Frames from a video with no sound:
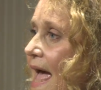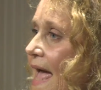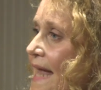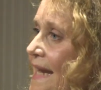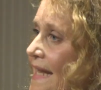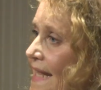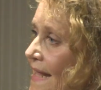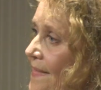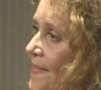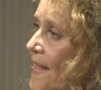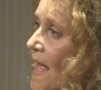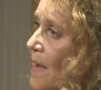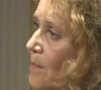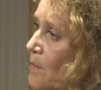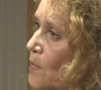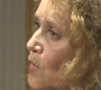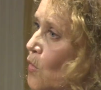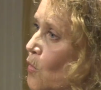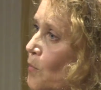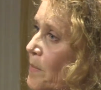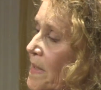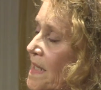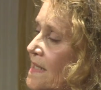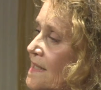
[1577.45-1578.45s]
And in that
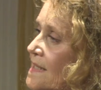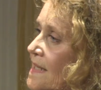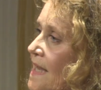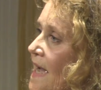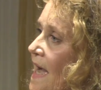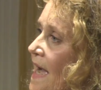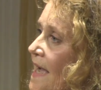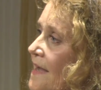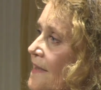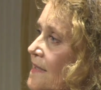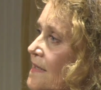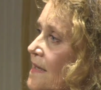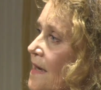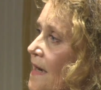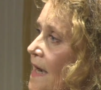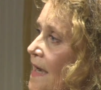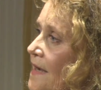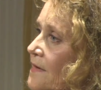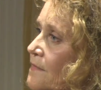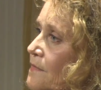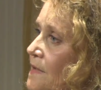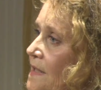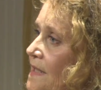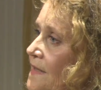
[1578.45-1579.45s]
moment, I,
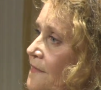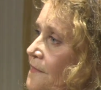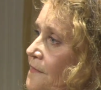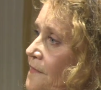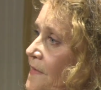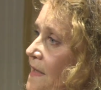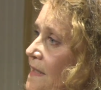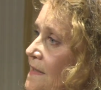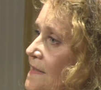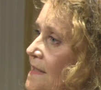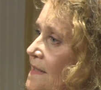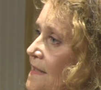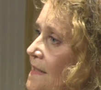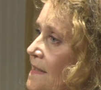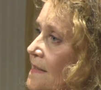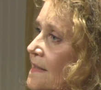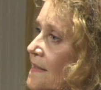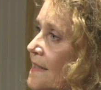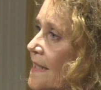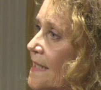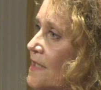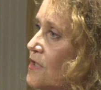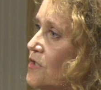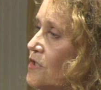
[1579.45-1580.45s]
I really felt an
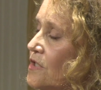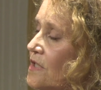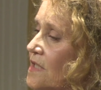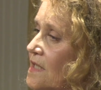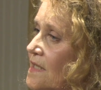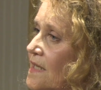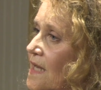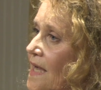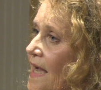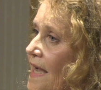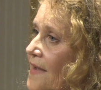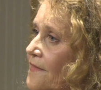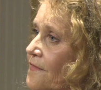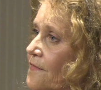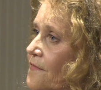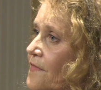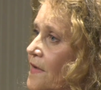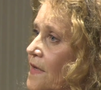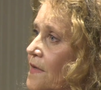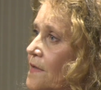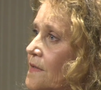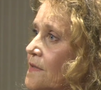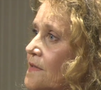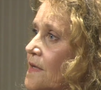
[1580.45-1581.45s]
elation. I
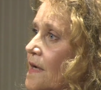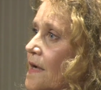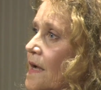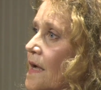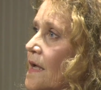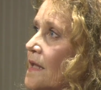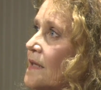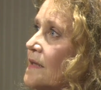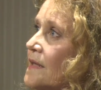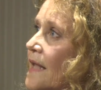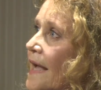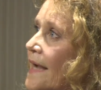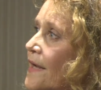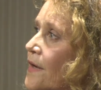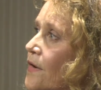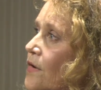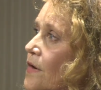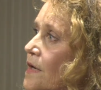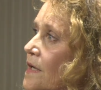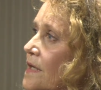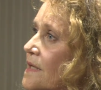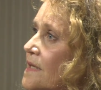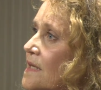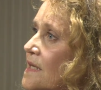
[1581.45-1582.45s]
felt a
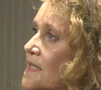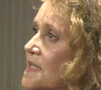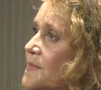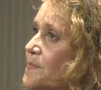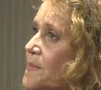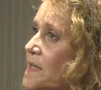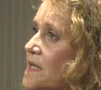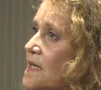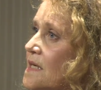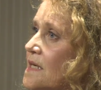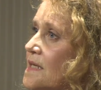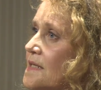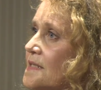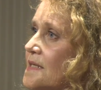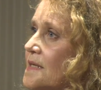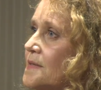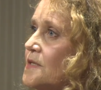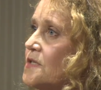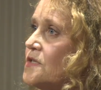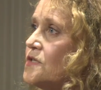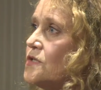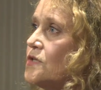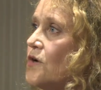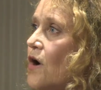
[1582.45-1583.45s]
lightheartedness, because
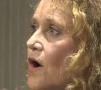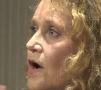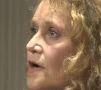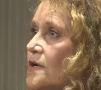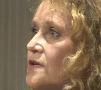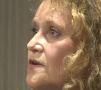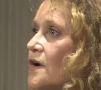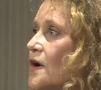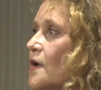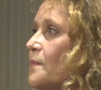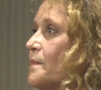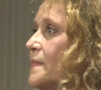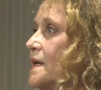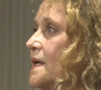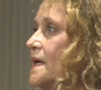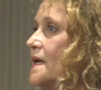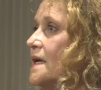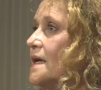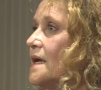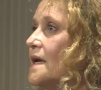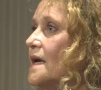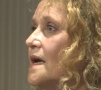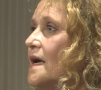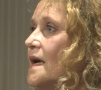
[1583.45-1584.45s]
it dawned on
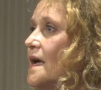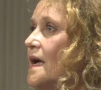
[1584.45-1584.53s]
me,